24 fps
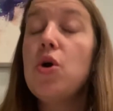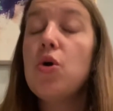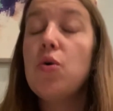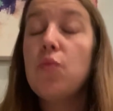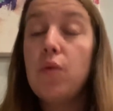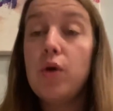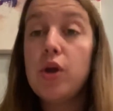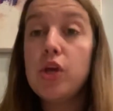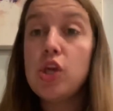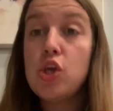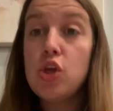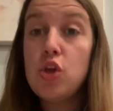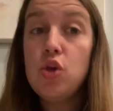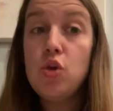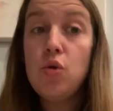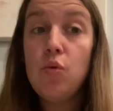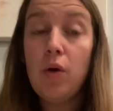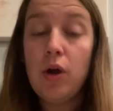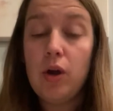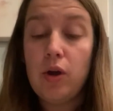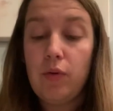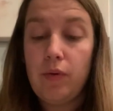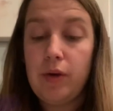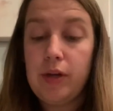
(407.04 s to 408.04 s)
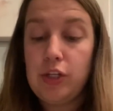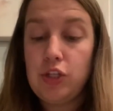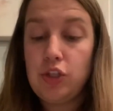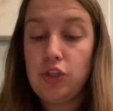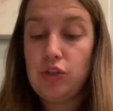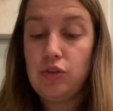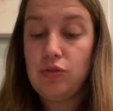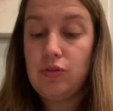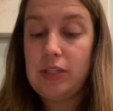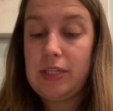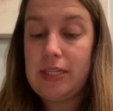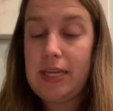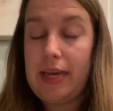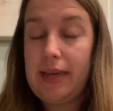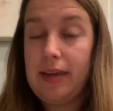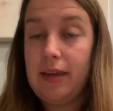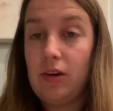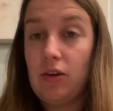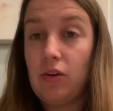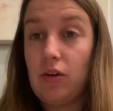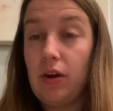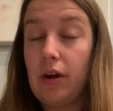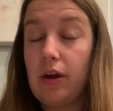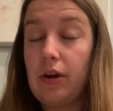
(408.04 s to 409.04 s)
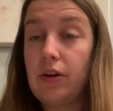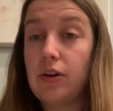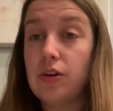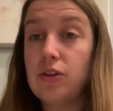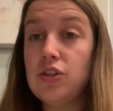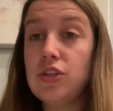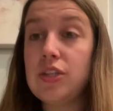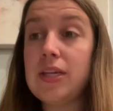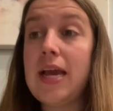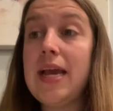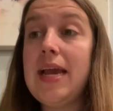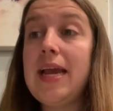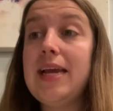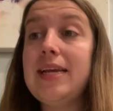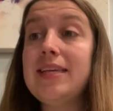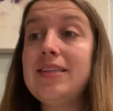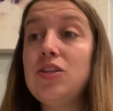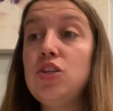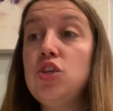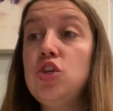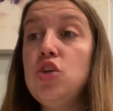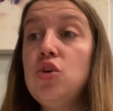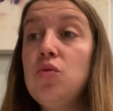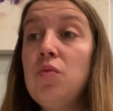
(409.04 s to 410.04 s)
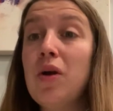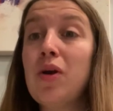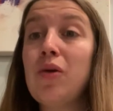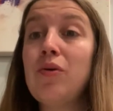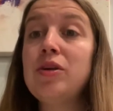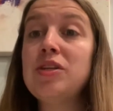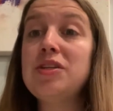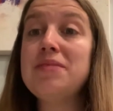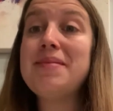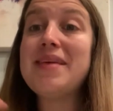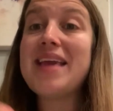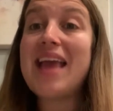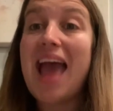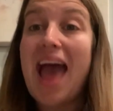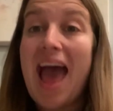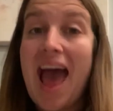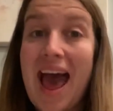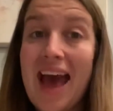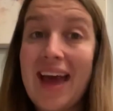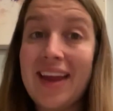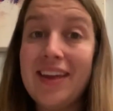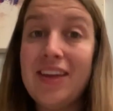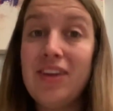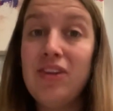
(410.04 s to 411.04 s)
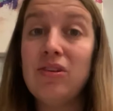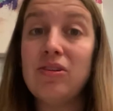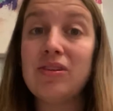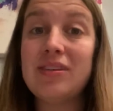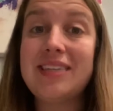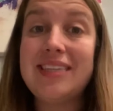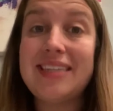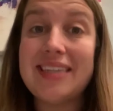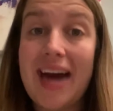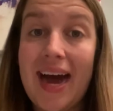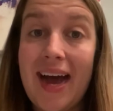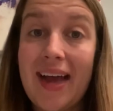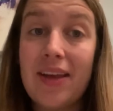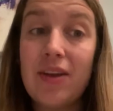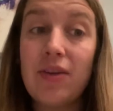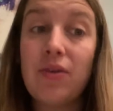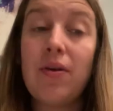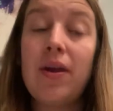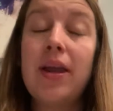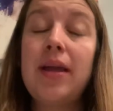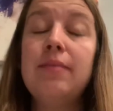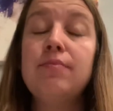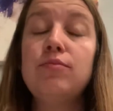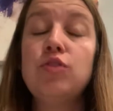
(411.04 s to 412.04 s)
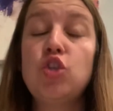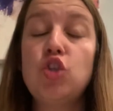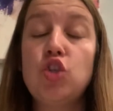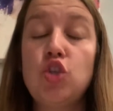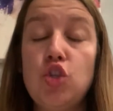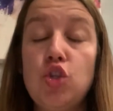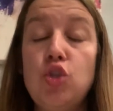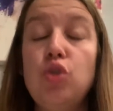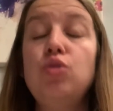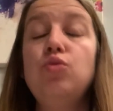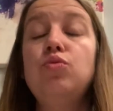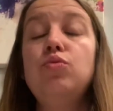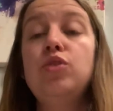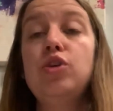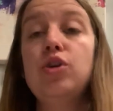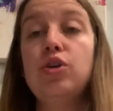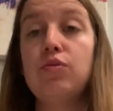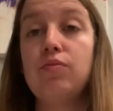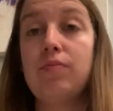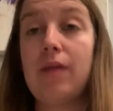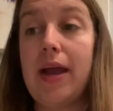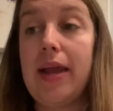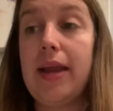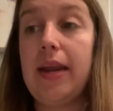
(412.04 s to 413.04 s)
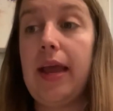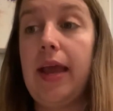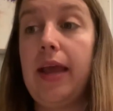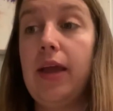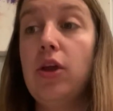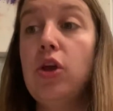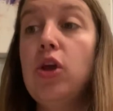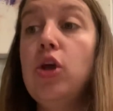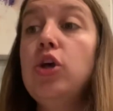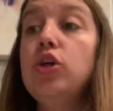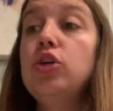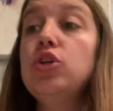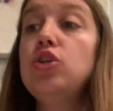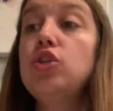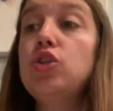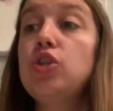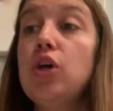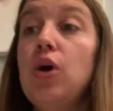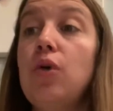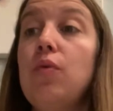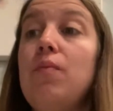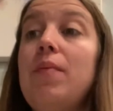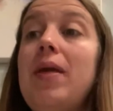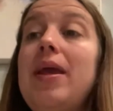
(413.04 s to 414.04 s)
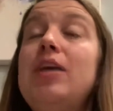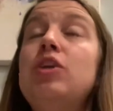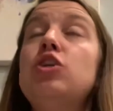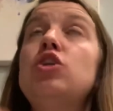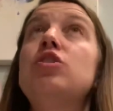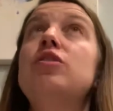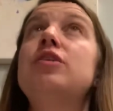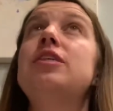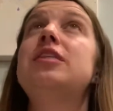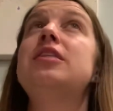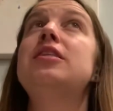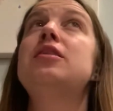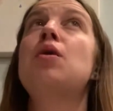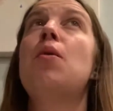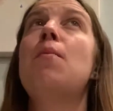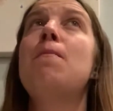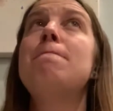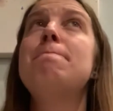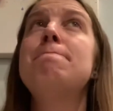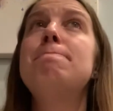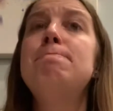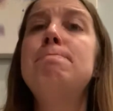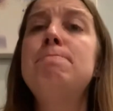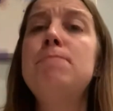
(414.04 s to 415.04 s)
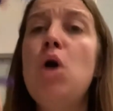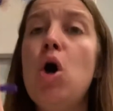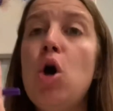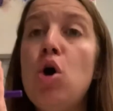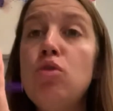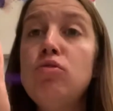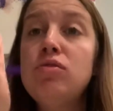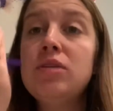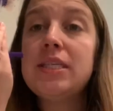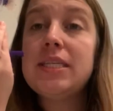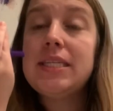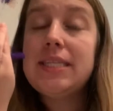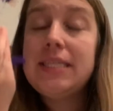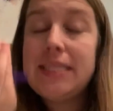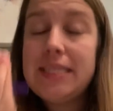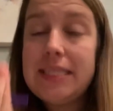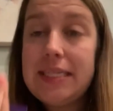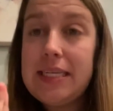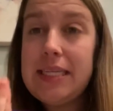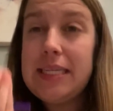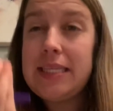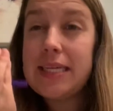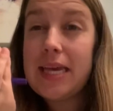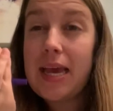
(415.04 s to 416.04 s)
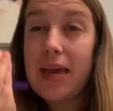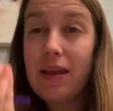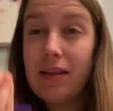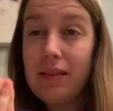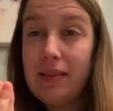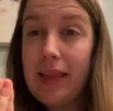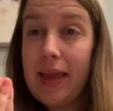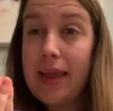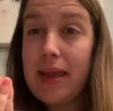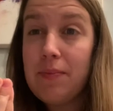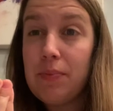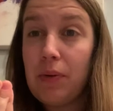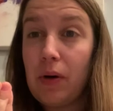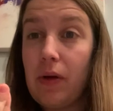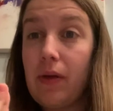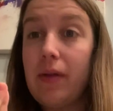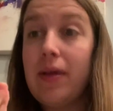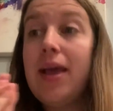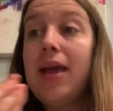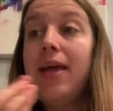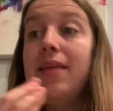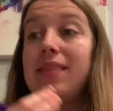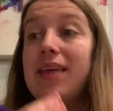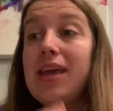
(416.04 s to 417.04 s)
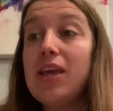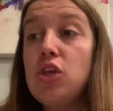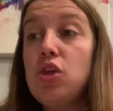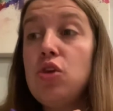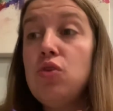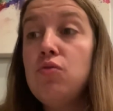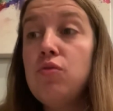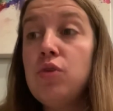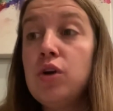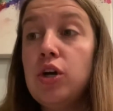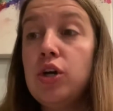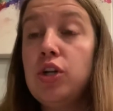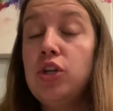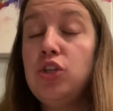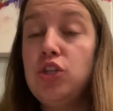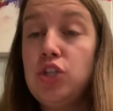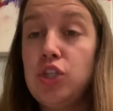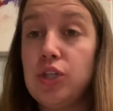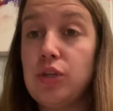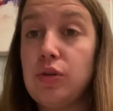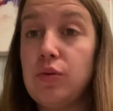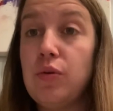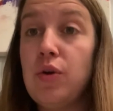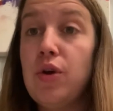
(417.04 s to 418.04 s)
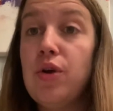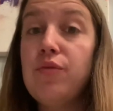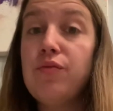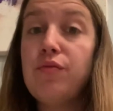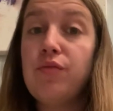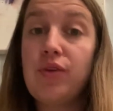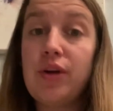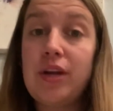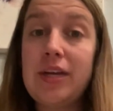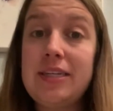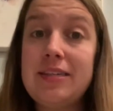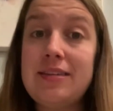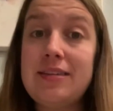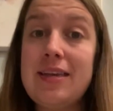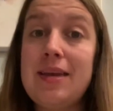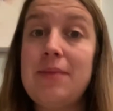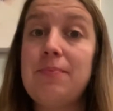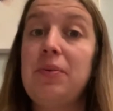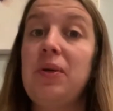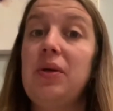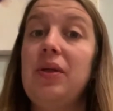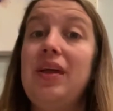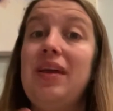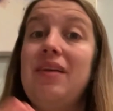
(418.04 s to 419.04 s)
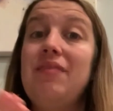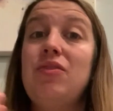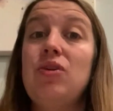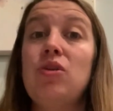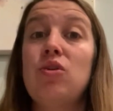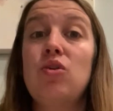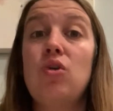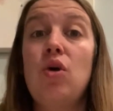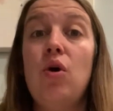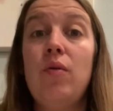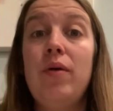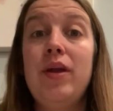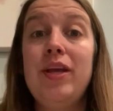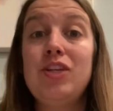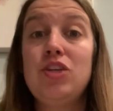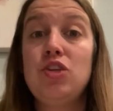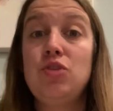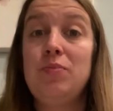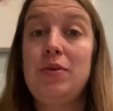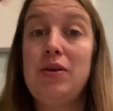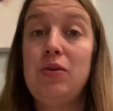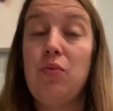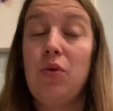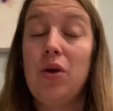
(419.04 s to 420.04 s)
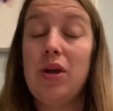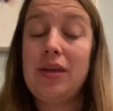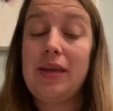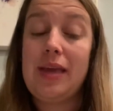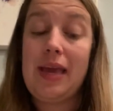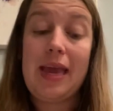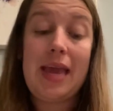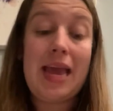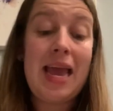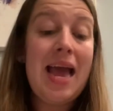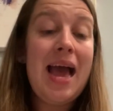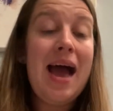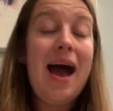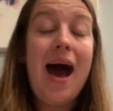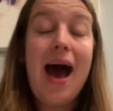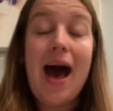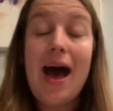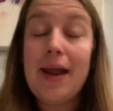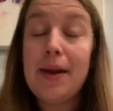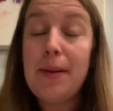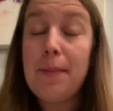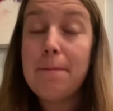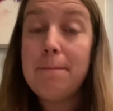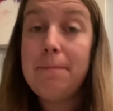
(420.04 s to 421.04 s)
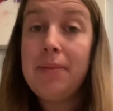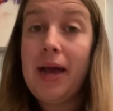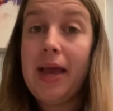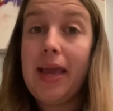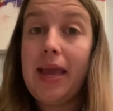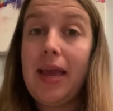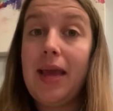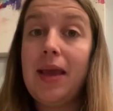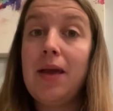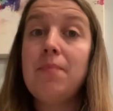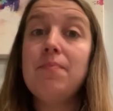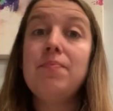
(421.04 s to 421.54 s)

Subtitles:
what you are going to do today, kindergartners, is you are going to be adding your diagrams to your writing. So make sure it's the most detailed label that you could do. For example, if you're going to be working on a bike,